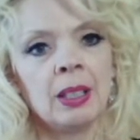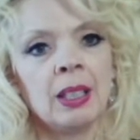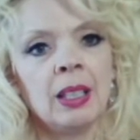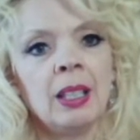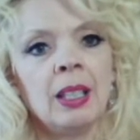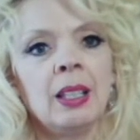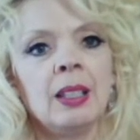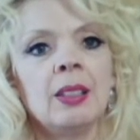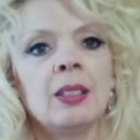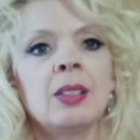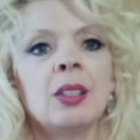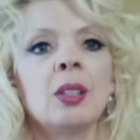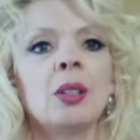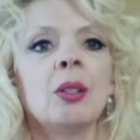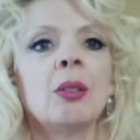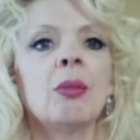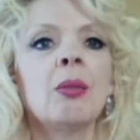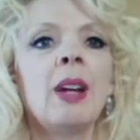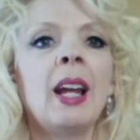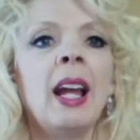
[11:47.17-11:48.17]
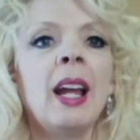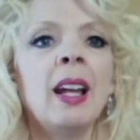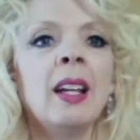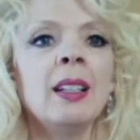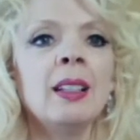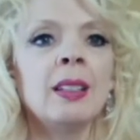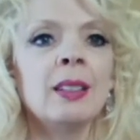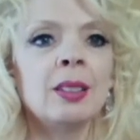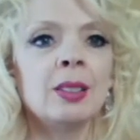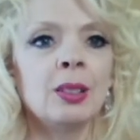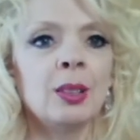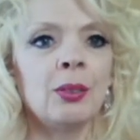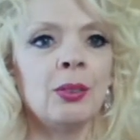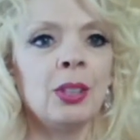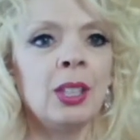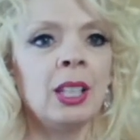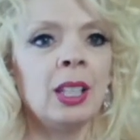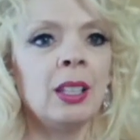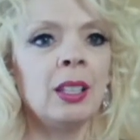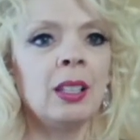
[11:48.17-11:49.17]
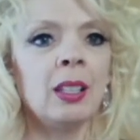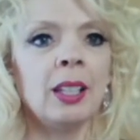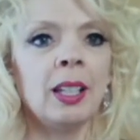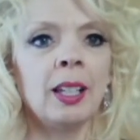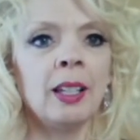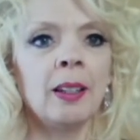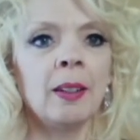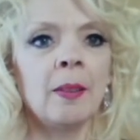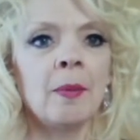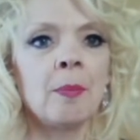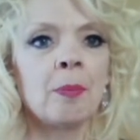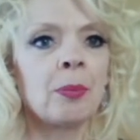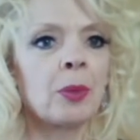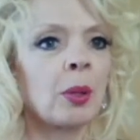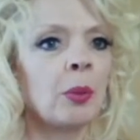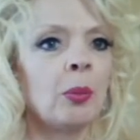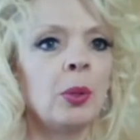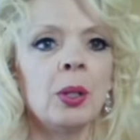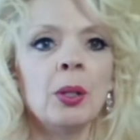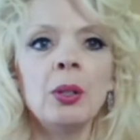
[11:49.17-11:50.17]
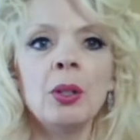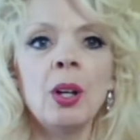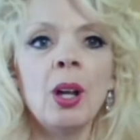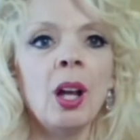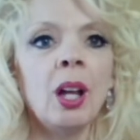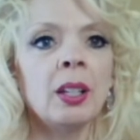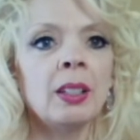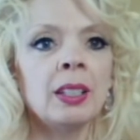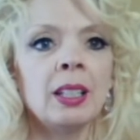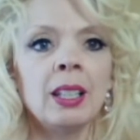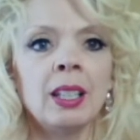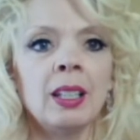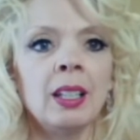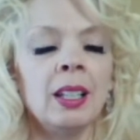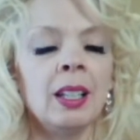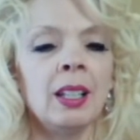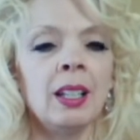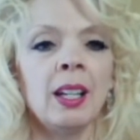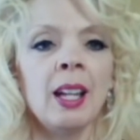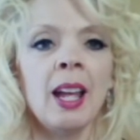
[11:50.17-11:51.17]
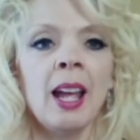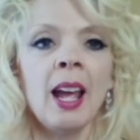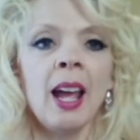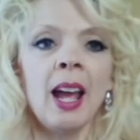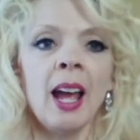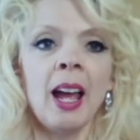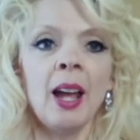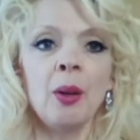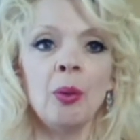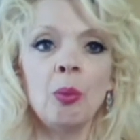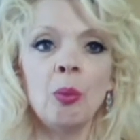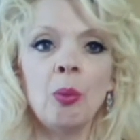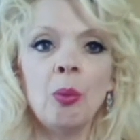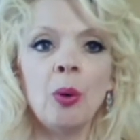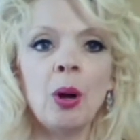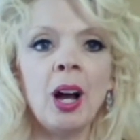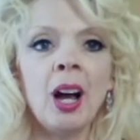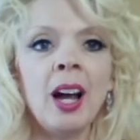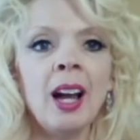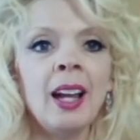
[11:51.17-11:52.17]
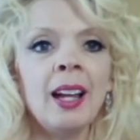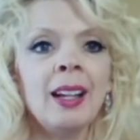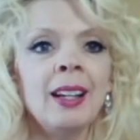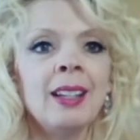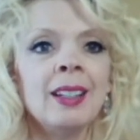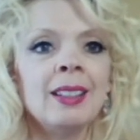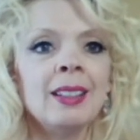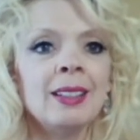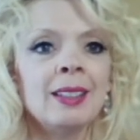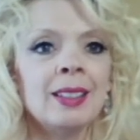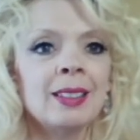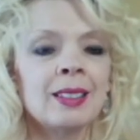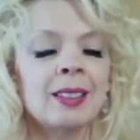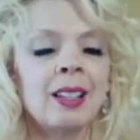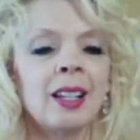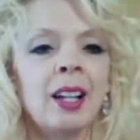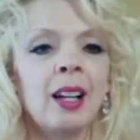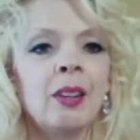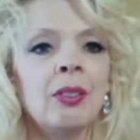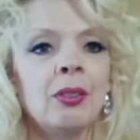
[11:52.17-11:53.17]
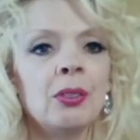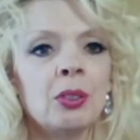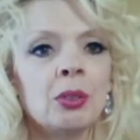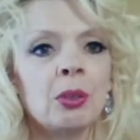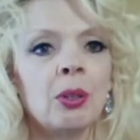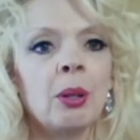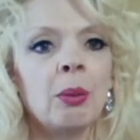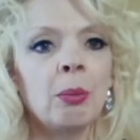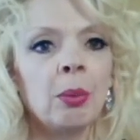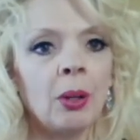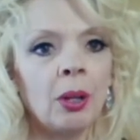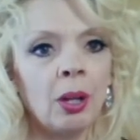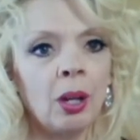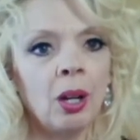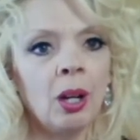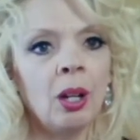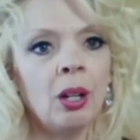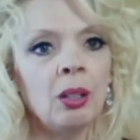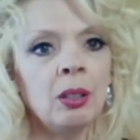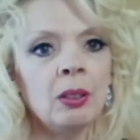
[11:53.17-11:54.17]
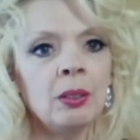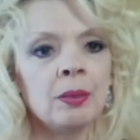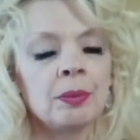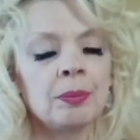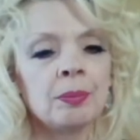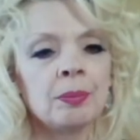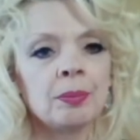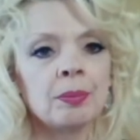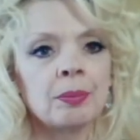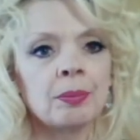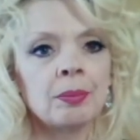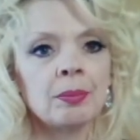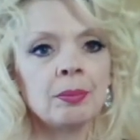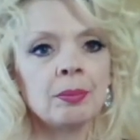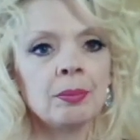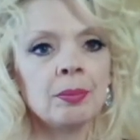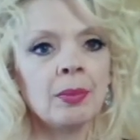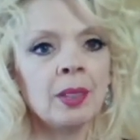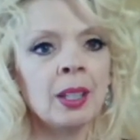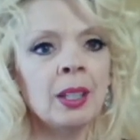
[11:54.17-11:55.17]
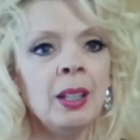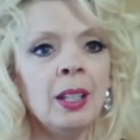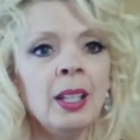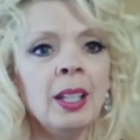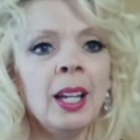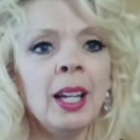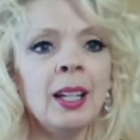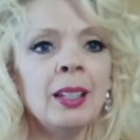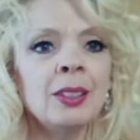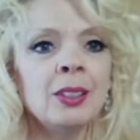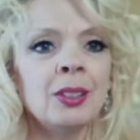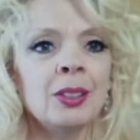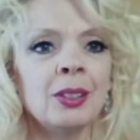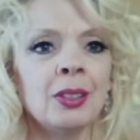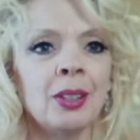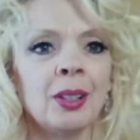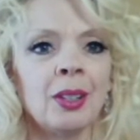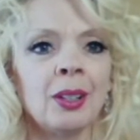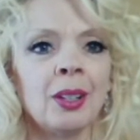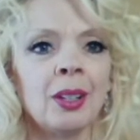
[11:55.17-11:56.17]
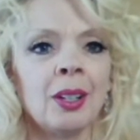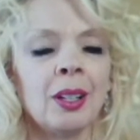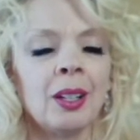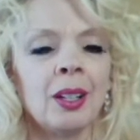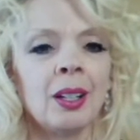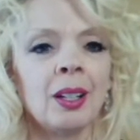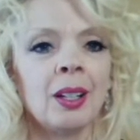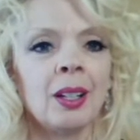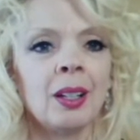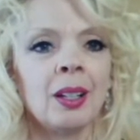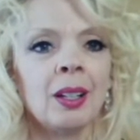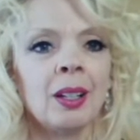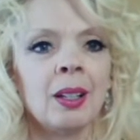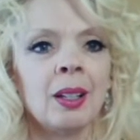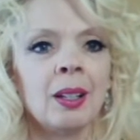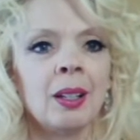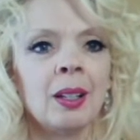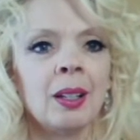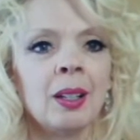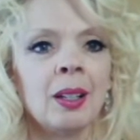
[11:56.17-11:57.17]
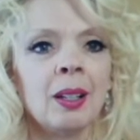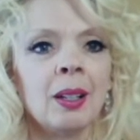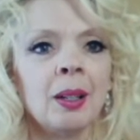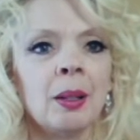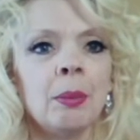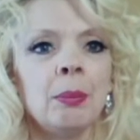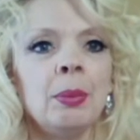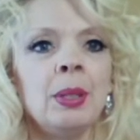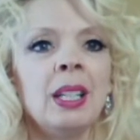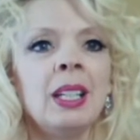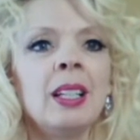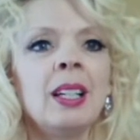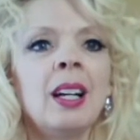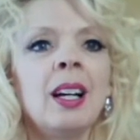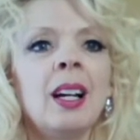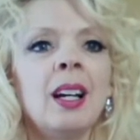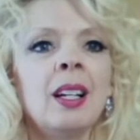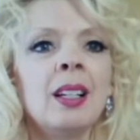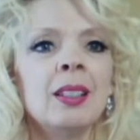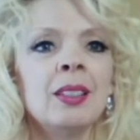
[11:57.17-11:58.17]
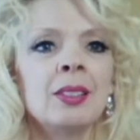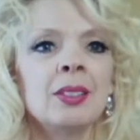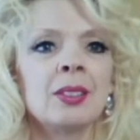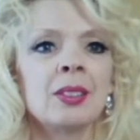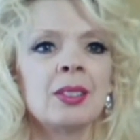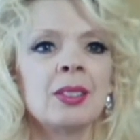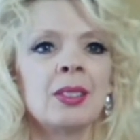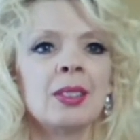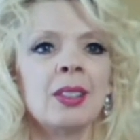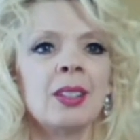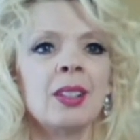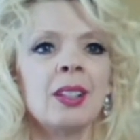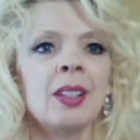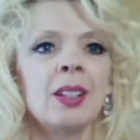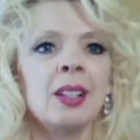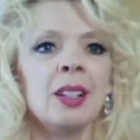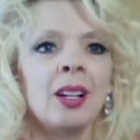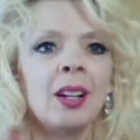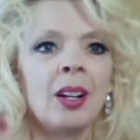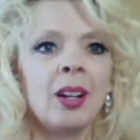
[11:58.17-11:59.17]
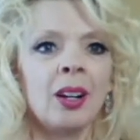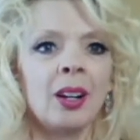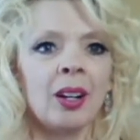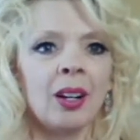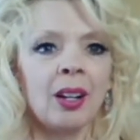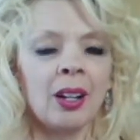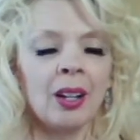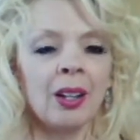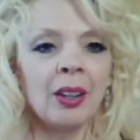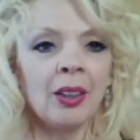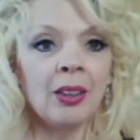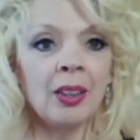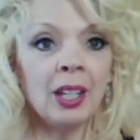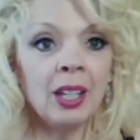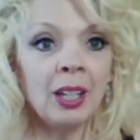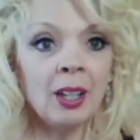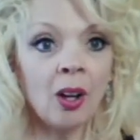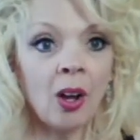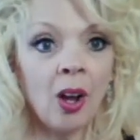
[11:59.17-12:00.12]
is the grandest of healing. We're not kidding. And why does love trump all? The answer. Because the